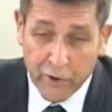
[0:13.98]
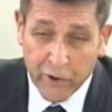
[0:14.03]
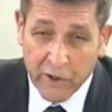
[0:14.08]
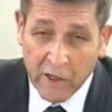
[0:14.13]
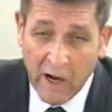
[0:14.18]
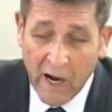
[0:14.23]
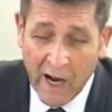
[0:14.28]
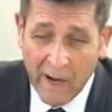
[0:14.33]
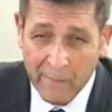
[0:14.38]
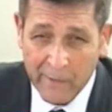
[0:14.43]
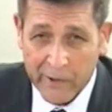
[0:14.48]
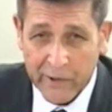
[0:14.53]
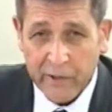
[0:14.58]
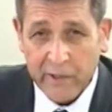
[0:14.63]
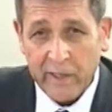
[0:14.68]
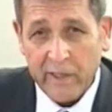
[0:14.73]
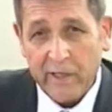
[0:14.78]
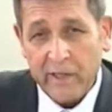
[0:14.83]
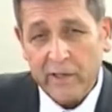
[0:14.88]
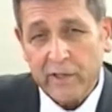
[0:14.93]
Thomas.
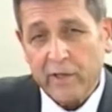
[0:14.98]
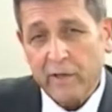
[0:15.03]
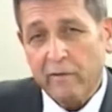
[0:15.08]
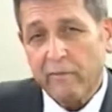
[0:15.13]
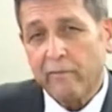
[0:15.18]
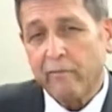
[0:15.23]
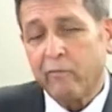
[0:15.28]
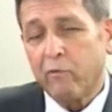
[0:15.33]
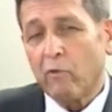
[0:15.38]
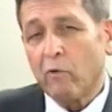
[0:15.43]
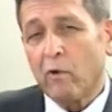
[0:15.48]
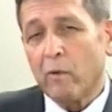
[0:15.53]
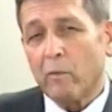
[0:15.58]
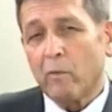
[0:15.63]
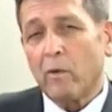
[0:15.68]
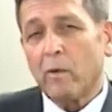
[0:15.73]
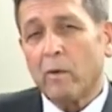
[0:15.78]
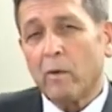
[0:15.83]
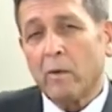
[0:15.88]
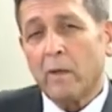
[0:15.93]
He is the
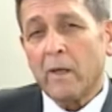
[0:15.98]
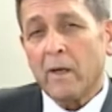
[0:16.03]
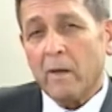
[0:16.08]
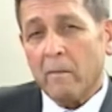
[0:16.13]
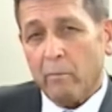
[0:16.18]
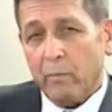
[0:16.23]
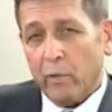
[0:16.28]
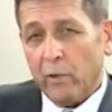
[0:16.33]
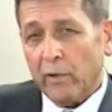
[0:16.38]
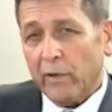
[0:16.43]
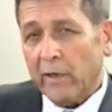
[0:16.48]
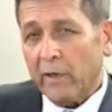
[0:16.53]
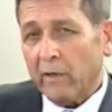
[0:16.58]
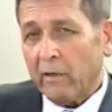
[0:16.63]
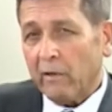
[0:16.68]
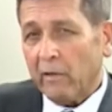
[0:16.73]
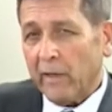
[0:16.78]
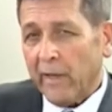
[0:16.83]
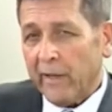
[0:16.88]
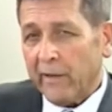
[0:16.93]
former
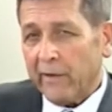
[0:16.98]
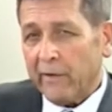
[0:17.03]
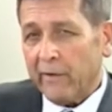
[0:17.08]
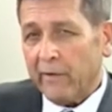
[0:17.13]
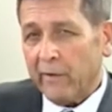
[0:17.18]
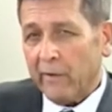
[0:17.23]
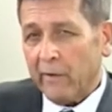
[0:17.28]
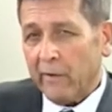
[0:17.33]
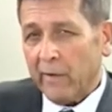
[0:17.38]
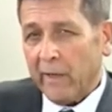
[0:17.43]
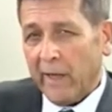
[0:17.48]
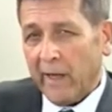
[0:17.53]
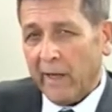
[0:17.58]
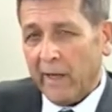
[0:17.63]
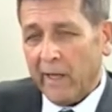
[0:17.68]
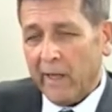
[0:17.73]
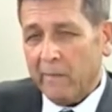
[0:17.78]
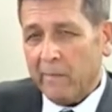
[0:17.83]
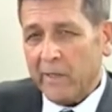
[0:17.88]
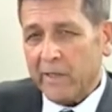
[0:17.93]
political editor at
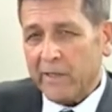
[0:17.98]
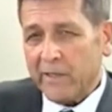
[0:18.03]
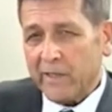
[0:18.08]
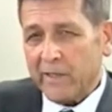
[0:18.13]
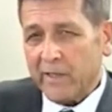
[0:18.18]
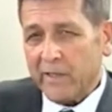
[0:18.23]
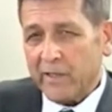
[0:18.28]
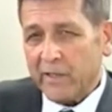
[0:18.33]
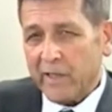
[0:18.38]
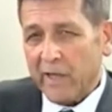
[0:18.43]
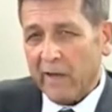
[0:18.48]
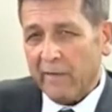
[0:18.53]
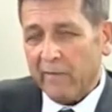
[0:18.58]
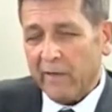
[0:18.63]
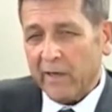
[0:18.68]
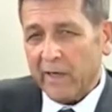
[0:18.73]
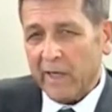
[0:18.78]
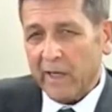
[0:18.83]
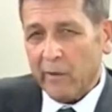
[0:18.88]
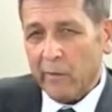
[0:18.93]
ABC 7.
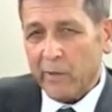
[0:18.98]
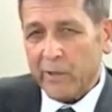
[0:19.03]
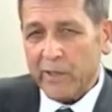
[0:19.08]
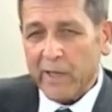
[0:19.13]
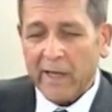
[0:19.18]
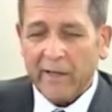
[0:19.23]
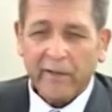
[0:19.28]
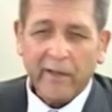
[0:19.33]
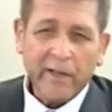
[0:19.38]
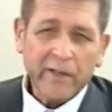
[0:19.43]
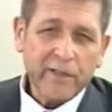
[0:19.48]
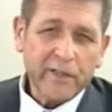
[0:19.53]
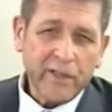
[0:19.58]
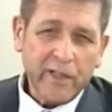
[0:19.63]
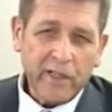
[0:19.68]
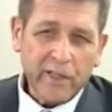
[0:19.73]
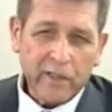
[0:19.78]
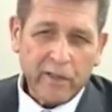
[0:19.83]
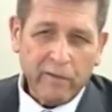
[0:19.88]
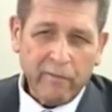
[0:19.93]
He was at that
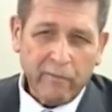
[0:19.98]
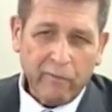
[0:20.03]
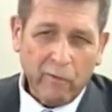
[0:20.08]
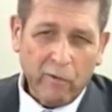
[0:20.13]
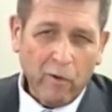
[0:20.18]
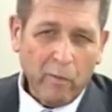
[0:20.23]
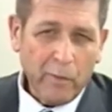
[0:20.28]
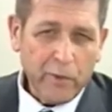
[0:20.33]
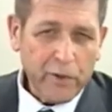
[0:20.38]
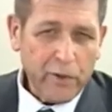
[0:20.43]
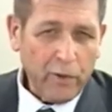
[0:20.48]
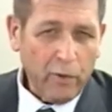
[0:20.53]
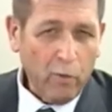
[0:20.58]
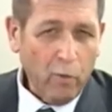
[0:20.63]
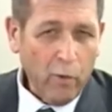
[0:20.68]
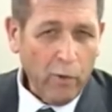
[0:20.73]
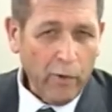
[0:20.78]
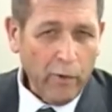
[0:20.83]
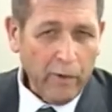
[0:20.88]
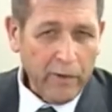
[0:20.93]
station for almost a
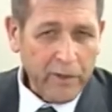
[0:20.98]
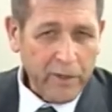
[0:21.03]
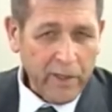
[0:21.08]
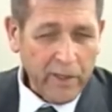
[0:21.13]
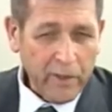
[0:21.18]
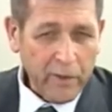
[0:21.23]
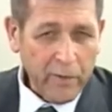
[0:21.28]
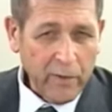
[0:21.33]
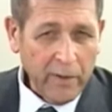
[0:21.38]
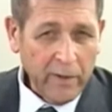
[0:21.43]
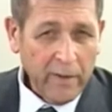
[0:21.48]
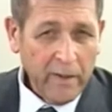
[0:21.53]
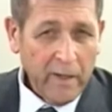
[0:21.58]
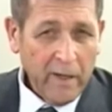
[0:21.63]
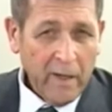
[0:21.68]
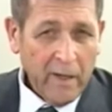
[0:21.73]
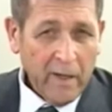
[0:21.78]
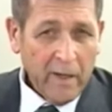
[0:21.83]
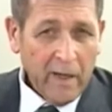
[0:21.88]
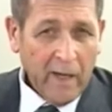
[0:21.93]
quarter of a century.
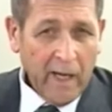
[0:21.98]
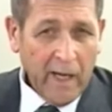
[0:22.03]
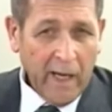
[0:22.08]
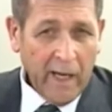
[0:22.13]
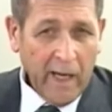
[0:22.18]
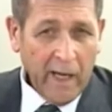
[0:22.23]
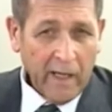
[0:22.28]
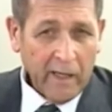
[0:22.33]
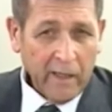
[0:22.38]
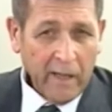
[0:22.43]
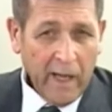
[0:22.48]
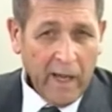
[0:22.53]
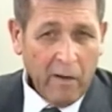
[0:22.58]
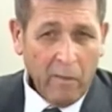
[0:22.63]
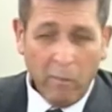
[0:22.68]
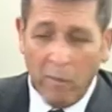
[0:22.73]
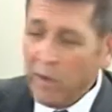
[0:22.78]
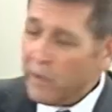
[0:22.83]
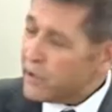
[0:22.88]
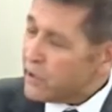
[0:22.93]
And how
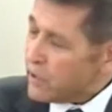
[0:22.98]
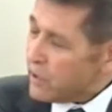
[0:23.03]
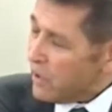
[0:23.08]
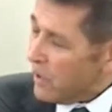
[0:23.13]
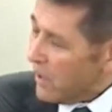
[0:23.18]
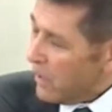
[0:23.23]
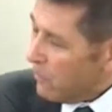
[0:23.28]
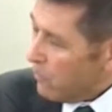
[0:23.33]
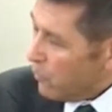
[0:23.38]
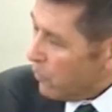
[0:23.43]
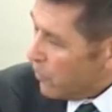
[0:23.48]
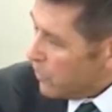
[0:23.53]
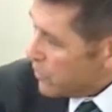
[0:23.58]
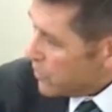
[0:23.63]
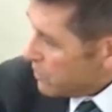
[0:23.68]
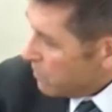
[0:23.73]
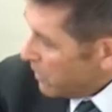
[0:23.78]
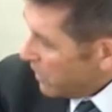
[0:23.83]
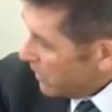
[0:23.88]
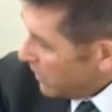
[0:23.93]
much time were you
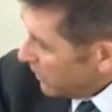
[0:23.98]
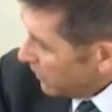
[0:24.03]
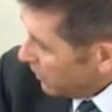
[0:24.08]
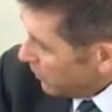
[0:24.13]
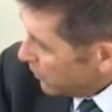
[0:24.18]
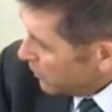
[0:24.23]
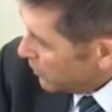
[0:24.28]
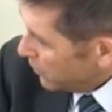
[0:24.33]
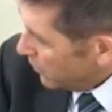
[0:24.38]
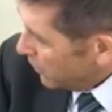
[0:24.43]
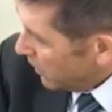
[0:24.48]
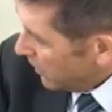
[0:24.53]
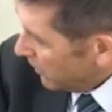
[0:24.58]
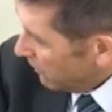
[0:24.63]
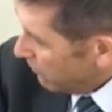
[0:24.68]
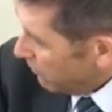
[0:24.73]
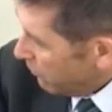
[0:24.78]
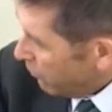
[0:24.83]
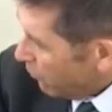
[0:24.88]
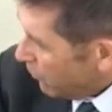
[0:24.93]
spending there doing,
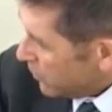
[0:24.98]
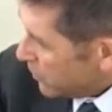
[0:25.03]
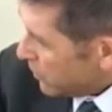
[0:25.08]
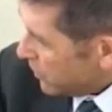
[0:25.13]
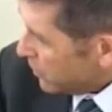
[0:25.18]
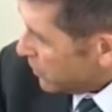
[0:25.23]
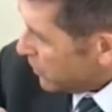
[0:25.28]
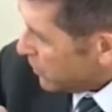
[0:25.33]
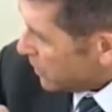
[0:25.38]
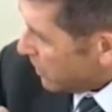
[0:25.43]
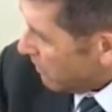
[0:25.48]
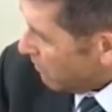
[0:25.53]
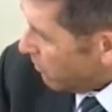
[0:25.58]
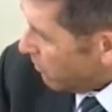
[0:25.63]
focusing just on